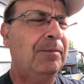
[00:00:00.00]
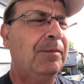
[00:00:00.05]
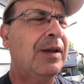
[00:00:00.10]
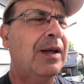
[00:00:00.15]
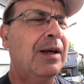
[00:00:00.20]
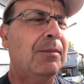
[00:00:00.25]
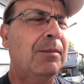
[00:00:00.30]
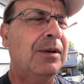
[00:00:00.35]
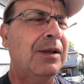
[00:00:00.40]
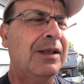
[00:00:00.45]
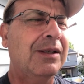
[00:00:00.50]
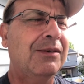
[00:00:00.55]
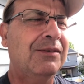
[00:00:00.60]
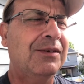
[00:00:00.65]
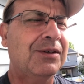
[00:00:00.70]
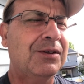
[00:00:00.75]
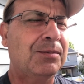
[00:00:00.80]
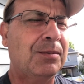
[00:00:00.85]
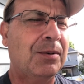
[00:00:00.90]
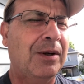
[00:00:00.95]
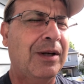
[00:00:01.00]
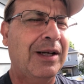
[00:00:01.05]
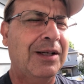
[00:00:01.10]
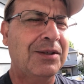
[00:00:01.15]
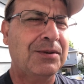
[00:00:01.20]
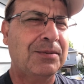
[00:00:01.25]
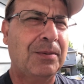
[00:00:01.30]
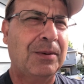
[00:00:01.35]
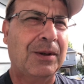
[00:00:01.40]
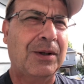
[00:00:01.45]
I believe it's
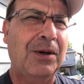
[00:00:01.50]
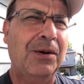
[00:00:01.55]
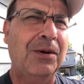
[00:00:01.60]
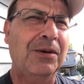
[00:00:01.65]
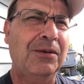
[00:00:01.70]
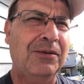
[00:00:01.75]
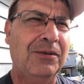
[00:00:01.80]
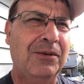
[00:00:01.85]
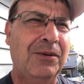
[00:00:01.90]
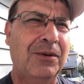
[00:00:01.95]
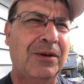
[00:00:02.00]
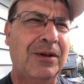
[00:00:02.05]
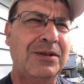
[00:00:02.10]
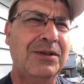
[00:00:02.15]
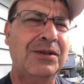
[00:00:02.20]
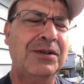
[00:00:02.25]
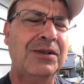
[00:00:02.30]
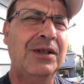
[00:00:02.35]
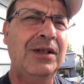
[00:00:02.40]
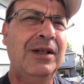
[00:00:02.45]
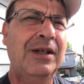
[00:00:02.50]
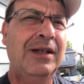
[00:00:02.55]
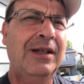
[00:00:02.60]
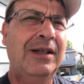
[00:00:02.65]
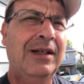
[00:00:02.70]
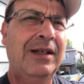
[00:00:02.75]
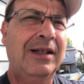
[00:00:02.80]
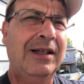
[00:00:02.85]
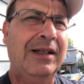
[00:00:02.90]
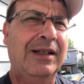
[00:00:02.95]
pronounced begonophores,
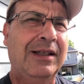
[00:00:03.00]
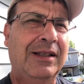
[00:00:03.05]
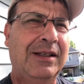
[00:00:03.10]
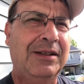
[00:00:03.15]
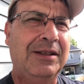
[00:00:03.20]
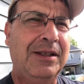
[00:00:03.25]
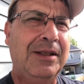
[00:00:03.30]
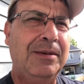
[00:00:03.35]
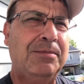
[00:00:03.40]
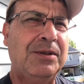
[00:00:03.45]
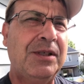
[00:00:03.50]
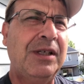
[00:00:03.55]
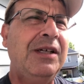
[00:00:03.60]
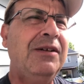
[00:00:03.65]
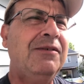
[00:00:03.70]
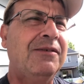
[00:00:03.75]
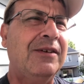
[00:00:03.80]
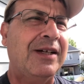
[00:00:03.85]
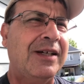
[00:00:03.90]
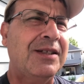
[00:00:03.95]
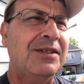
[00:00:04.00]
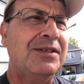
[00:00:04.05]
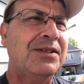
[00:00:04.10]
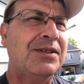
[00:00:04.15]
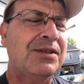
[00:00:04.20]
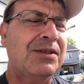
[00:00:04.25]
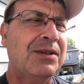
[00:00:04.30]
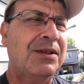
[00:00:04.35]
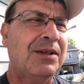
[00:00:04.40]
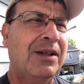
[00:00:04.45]
in the deep sea
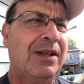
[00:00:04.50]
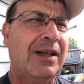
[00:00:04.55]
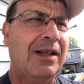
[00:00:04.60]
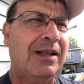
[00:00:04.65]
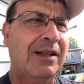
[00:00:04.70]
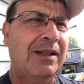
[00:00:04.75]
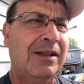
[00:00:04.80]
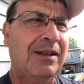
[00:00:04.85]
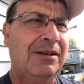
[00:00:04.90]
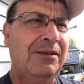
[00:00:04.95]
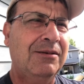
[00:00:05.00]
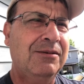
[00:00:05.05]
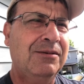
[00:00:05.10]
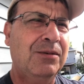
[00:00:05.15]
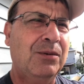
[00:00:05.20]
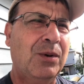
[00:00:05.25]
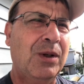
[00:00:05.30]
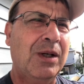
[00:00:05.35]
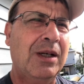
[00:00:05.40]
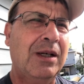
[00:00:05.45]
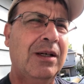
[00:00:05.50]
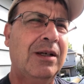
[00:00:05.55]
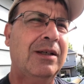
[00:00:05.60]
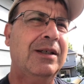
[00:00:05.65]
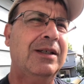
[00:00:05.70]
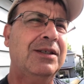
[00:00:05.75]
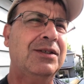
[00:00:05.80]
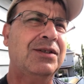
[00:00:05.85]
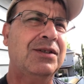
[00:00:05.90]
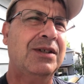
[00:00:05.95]
vents that live where
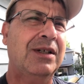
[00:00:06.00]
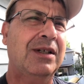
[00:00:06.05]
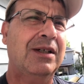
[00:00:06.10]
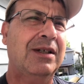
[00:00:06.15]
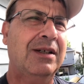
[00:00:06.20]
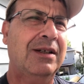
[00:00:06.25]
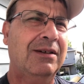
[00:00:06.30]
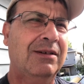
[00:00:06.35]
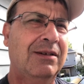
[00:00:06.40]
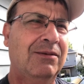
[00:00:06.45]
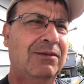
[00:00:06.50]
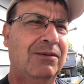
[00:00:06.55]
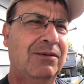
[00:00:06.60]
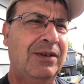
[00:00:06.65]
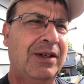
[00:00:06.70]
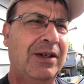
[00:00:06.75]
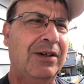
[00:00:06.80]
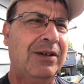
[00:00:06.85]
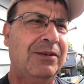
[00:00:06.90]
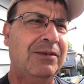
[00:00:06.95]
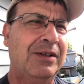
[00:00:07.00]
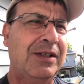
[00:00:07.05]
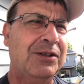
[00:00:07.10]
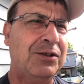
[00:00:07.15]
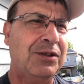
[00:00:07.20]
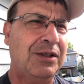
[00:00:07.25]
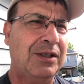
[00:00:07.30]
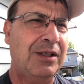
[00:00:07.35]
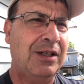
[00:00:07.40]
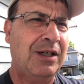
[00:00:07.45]
it's very
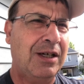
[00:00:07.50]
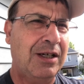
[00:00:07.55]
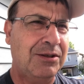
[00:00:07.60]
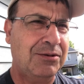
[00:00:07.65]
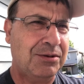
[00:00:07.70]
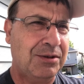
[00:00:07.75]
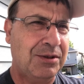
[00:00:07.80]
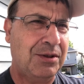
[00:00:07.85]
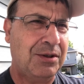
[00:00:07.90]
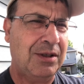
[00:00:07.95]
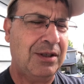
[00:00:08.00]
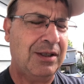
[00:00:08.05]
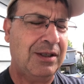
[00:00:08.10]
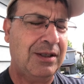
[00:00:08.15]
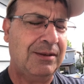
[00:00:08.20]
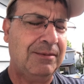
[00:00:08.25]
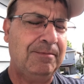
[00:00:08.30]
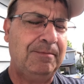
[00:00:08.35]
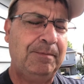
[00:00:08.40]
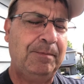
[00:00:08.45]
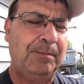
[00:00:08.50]
rich in the